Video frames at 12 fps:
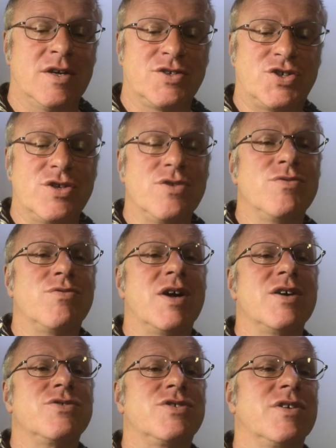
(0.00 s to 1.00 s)
Two
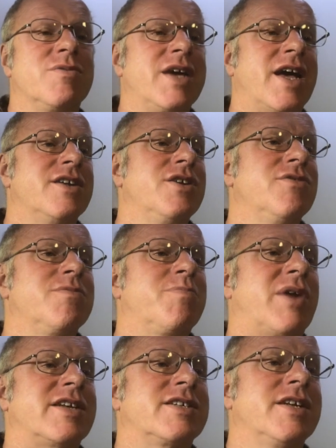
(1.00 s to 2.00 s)
roads that we knew
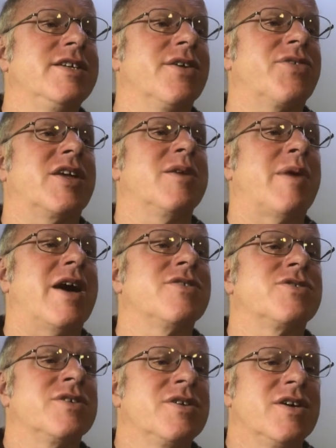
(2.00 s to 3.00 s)
practically nothing
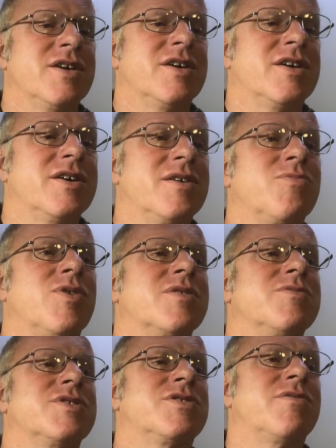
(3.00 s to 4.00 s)
about.
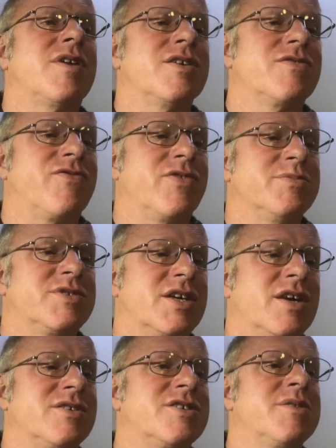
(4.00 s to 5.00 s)
One was the road from
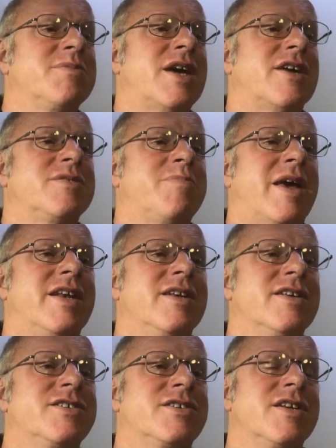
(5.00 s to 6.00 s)
Saguntium down to
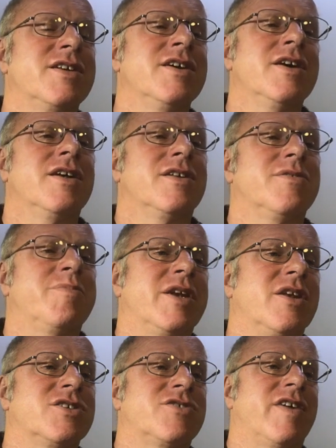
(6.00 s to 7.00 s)
Penllystyn. There have
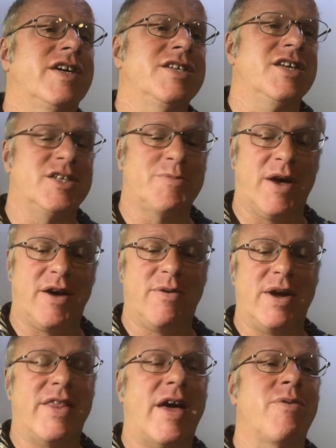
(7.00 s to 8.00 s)
been lots of ideas about
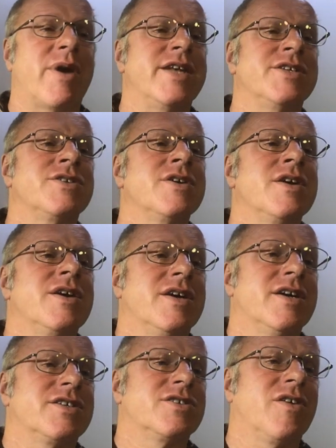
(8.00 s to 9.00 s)
where that went.
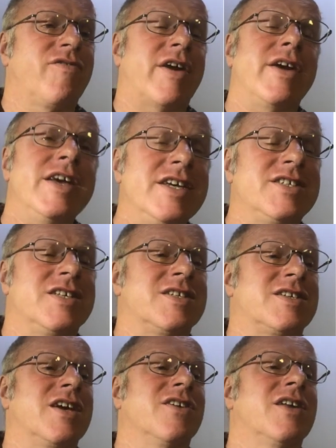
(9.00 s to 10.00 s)
It's not very easy to
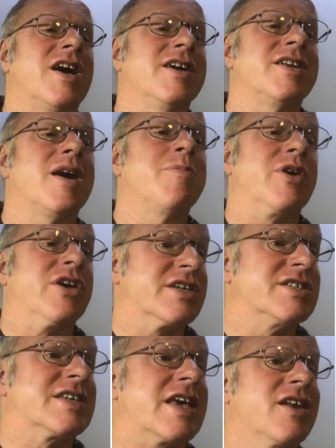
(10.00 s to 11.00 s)
see on Lidar, but you
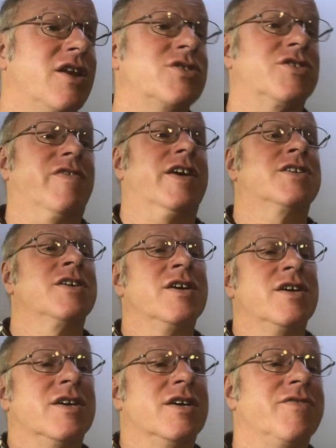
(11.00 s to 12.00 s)
can see a lot of it.
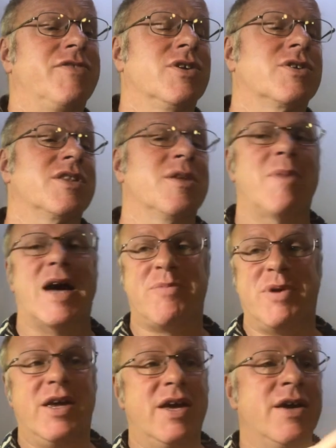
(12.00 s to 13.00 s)
If you look at the
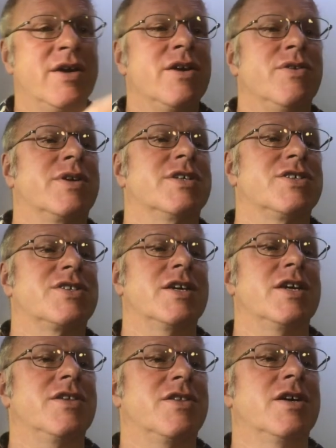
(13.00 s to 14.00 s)
map here, you can
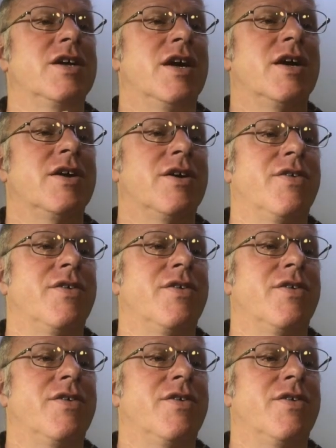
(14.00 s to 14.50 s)
see the